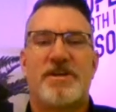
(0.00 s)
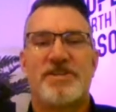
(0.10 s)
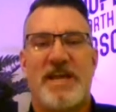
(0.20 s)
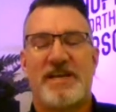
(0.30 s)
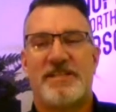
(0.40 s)

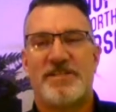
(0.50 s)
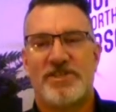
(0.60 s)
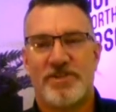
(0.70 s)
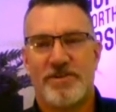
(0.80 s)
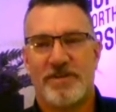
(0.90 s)
exactly
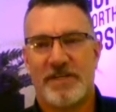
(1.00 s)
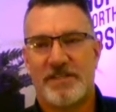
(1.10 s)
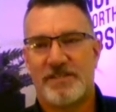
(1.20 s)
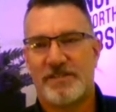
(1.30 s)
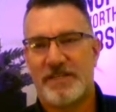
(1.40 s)
sure.
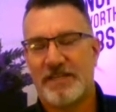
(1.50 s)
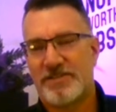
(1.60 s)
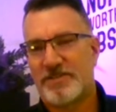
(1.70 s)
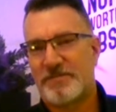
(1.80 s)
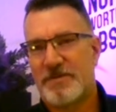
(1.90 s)
It's
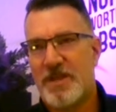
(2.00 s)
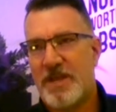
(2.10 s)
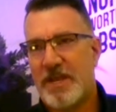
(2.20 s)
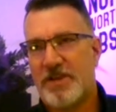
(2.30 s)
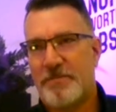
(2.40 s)
it's
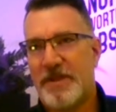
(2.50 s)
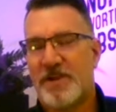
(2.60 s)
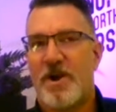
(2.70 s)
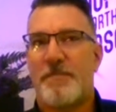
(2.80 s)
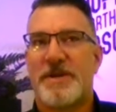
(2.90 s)
it could be
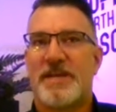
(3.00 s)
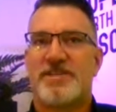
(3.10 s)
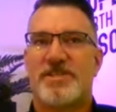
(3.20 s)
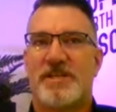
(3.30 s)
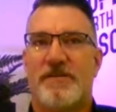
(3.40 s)
a
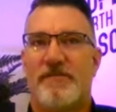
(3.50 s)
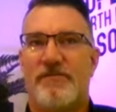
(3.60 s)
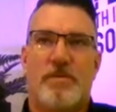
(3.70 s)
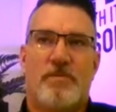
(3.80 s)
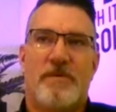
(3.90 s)
combination
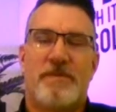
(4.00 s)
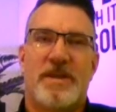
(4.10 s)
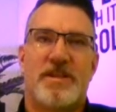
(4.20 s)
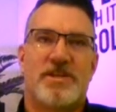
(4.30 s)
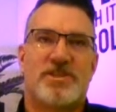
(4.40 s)
of we've been
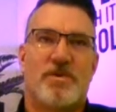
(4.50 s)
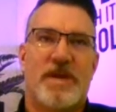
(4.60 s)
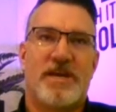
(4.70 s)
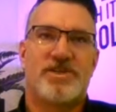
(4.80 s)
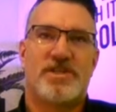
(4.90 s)
in this
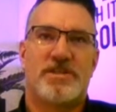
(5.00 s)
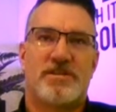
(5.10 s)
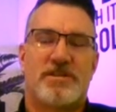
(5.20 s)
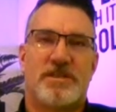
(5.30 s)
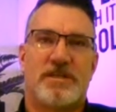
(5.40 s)

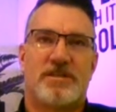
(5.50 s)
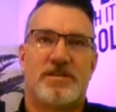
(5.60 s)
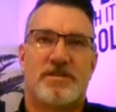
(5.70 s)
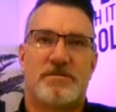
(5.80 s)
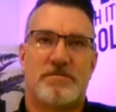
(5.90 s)
location
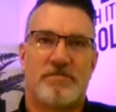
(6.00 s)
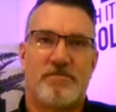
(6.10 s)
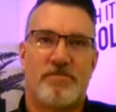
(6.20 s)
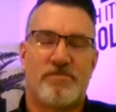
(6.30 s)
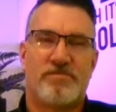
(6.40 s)
since
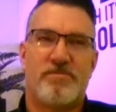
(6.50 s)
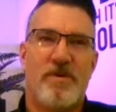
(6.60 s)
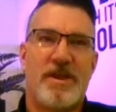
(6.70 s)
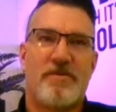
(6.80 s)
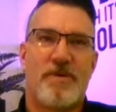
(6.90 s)

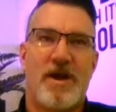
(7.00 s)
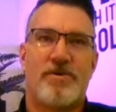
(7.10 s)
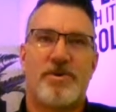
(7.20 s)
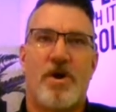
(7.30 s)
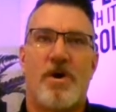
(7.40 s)
right
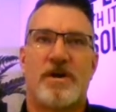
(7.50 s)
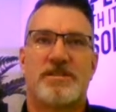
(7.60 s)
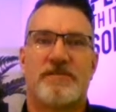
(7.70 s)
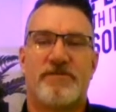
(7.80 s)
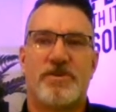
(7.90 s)
around
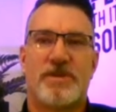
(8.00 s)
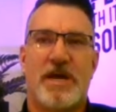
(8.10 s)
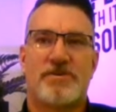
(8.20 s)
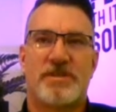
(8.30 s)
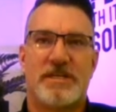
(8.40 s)
August of
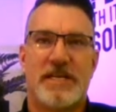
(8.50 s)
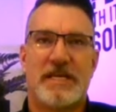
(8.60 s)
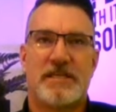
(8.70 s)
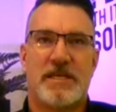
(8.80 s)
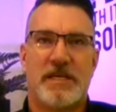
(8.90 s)

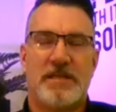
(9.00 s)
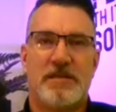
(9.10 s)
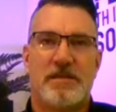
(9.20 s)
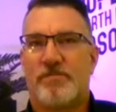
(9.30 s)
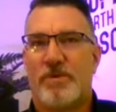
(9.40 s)

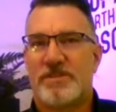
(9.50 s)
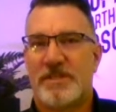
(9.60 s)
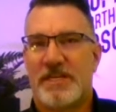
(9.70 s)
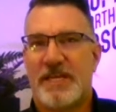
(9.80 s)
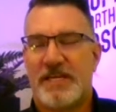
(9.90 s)
2018. Was
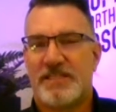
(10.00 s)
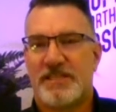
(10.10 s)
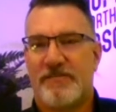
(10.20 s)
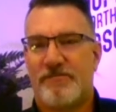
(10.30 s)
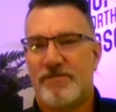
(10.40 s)
it a case
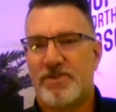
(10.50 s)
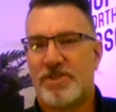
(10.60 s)
of